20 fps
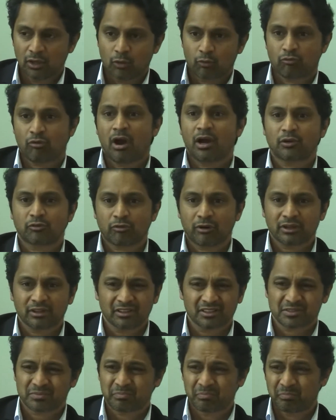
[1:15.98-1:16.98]
Ron
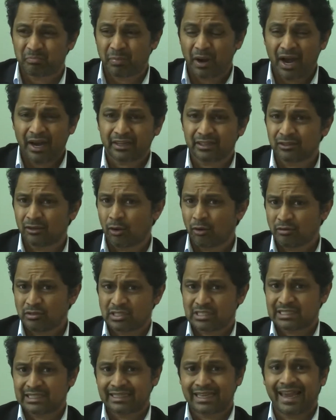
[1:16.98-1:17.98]
Reynolds, by and large,
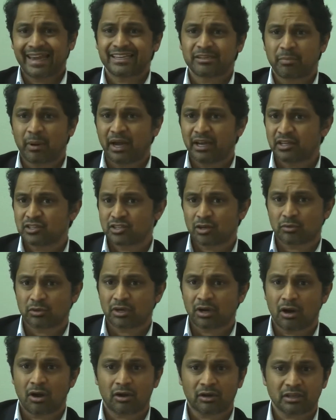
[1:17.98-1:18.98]
is liked by his own
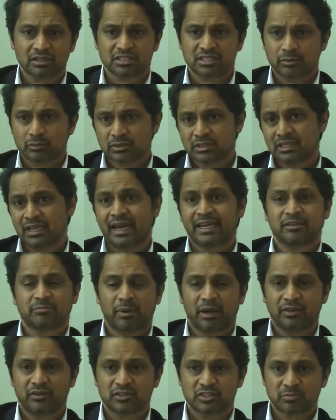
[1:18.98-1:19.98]
caucus. He was liked
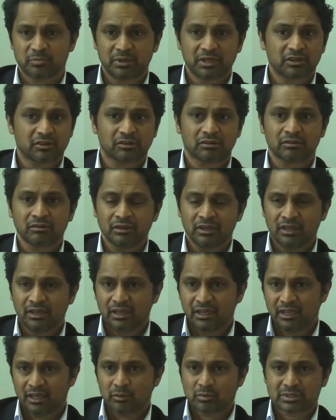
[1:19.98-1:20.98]
by the speaker.
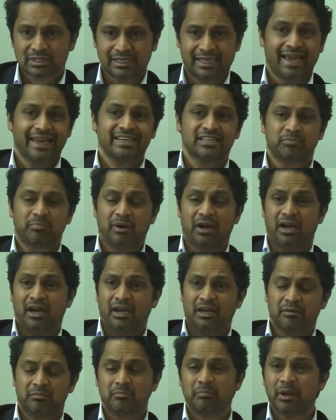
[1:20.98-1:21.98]
He was liked
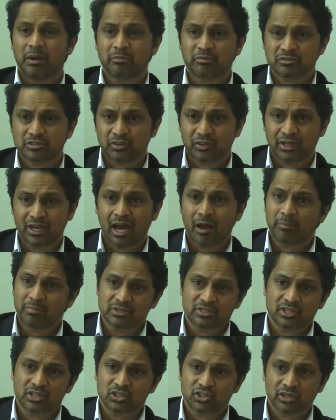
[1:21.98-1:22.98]
by members of the
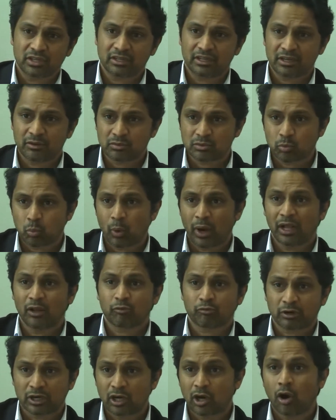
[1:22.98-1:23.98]
opposition. He was well
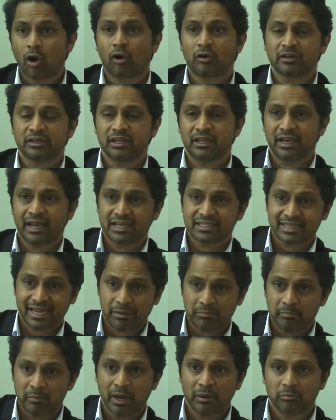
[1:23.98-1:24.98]
regarded as
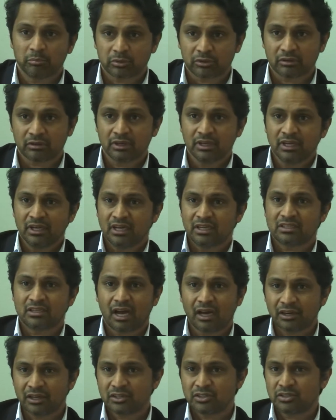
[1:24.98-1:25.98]
a member.
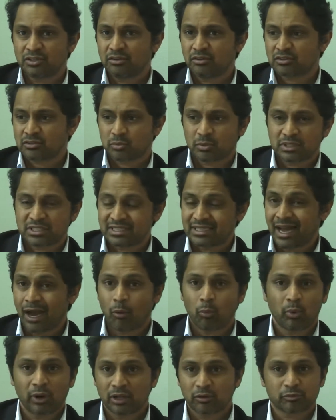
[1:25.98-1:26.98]
Donna Dukes was
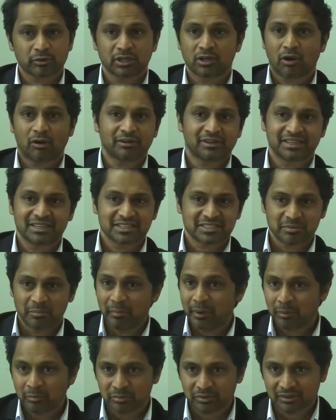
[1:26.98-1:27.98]
not well regarded as a
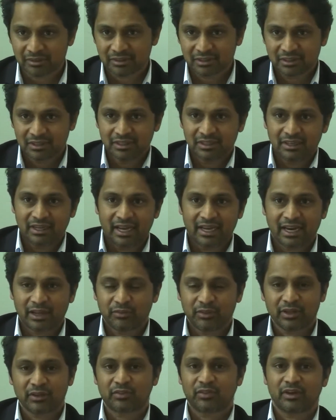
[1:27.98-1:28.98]
member. And I
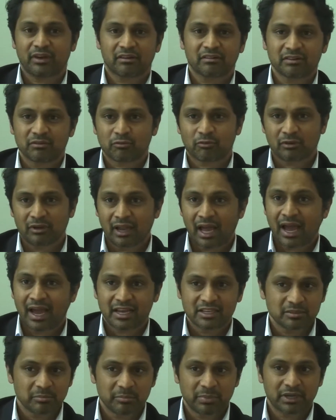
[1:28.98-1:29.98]
think therein
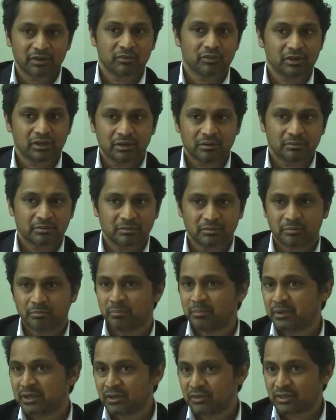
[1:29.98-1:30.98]
relies a bit of
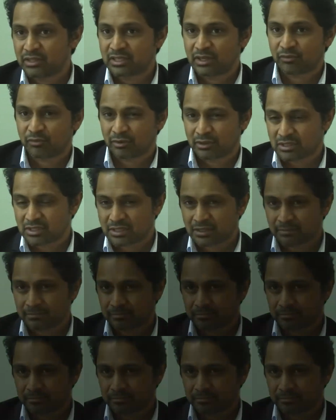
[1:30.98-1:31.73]
the difference.